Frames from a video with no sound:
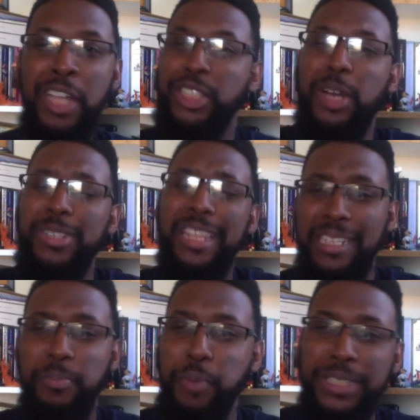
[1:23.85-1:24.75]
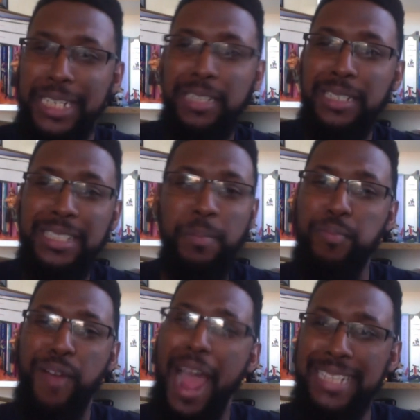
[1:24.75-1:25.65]
So there was nothing particularly
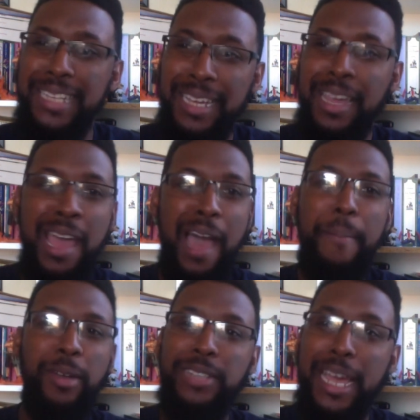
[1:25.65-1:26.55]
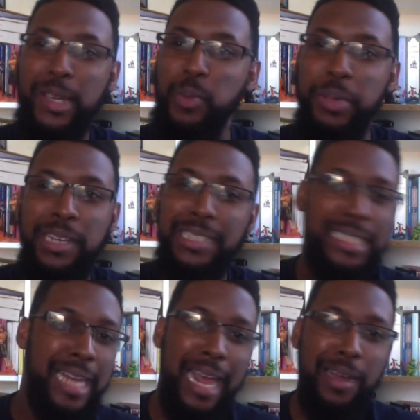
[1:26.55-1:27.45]
surprising about Deku being the
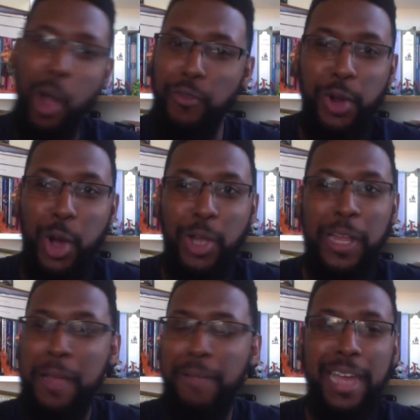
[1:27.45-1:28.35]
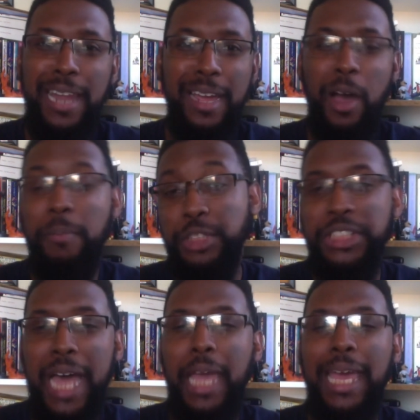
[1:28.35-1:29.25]
shit out of Overhaul. Right? Like,
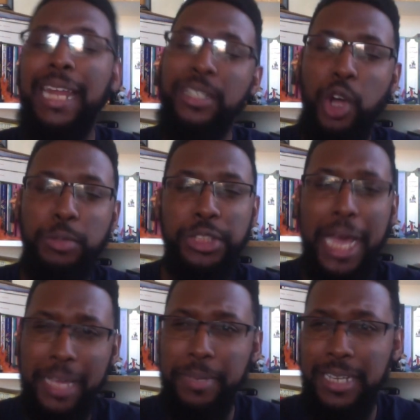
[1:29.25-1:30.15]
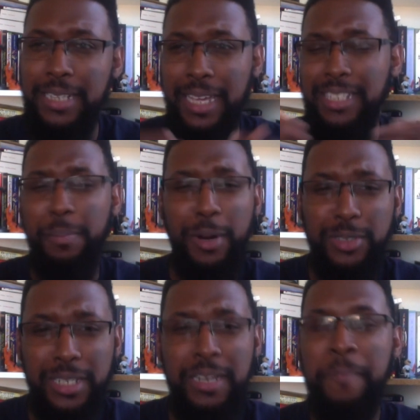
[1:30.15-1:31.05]
Chisaki. I like to call him Chisaki because, like, he's a
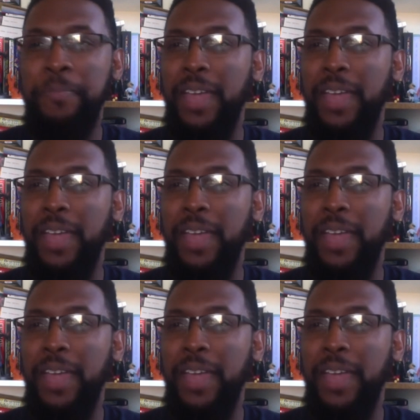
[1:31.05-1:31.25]
person.